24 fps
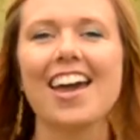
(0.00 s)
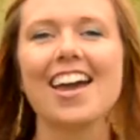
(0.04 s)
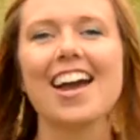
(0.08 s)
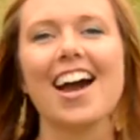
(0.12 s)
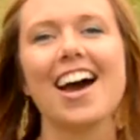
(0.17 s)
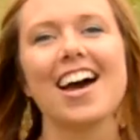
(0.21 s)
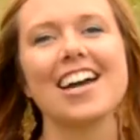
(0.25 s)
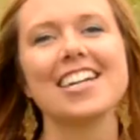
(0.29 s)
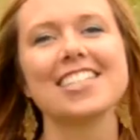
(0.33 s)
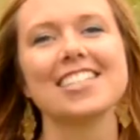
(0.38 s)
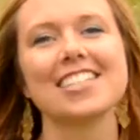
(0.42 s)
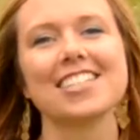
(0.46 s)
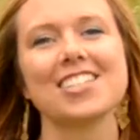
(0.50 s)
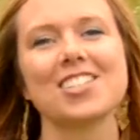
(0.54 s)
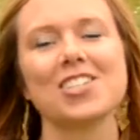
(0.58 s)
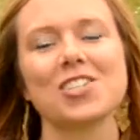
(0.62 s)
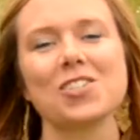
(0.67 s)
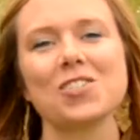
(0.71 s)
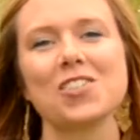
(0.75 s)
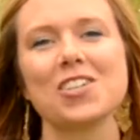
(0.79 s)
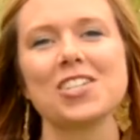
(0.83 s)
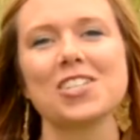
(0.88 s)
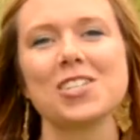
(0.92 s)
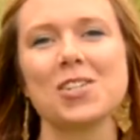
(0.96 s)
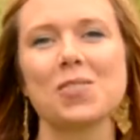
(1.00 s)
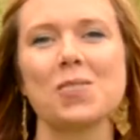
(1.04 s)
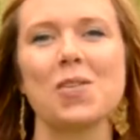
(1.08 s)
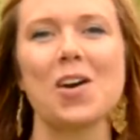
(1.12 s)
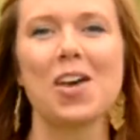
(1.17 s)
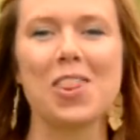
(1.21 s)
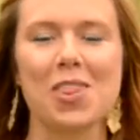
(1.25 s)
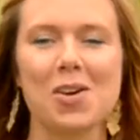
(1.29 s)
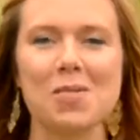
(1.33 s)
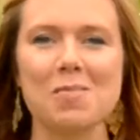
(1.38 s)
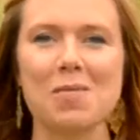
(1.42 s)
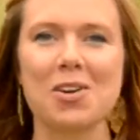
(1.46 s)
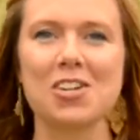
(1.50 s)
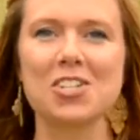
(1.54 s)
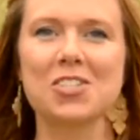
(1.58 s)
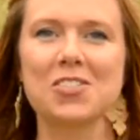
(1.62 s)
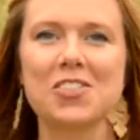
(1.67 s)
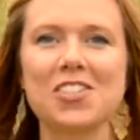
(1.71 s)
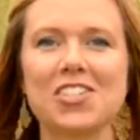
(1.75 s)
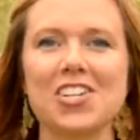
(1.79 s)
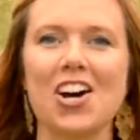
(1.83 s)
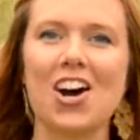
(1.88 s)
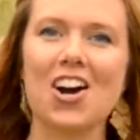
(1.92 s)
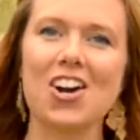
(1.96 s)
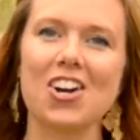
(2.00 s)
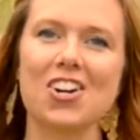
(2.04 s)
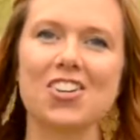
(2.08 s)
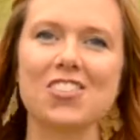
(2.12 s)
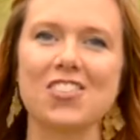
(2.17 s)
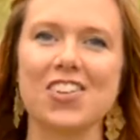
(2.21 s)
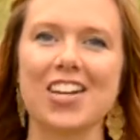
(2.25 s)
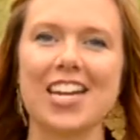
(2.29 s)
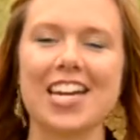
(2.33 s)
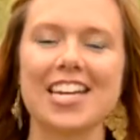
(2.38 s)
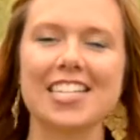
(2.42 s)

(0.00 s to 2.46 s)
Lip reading: guys, it's Sarissa with Immerse Photography,